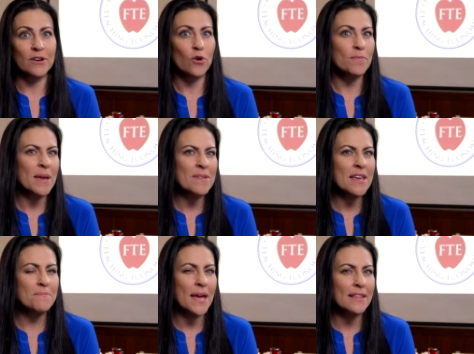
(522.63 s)
or maybe
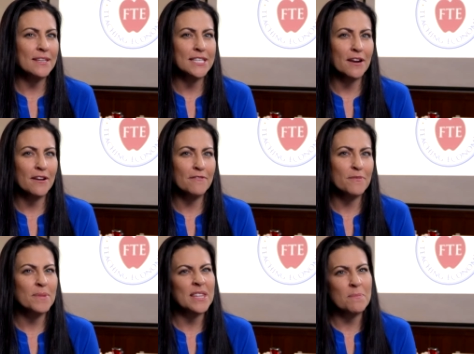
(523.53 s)
they paid the tariff
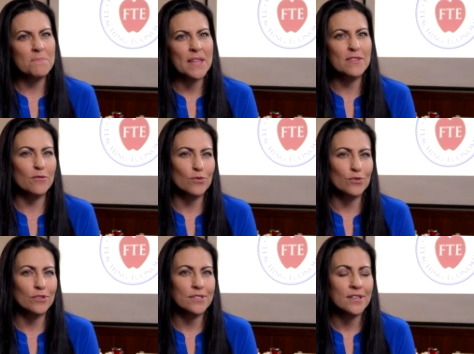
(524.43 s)
but they bent the
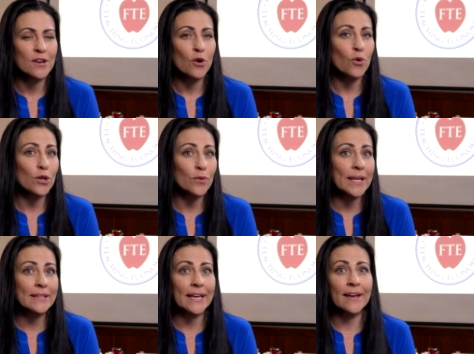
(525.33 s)
rules, or
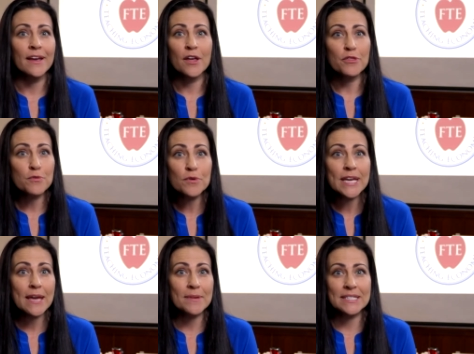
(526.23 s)
quickly threw a
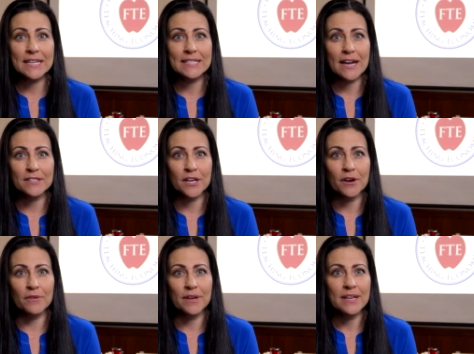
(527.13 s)
game of
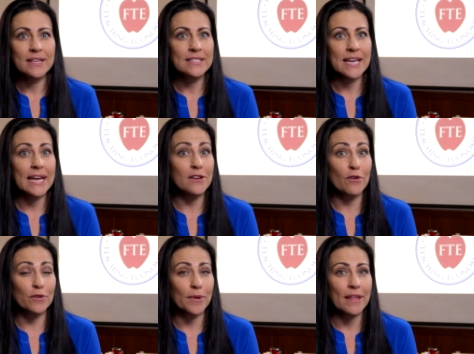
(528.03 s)
tic-tac-toe to get it
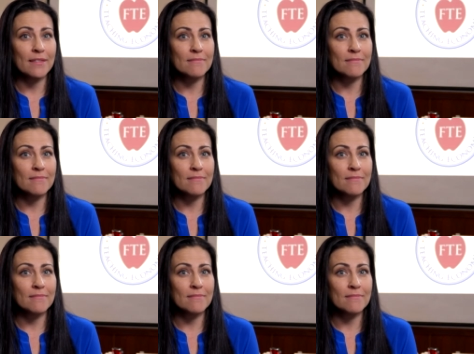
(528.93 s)
over with.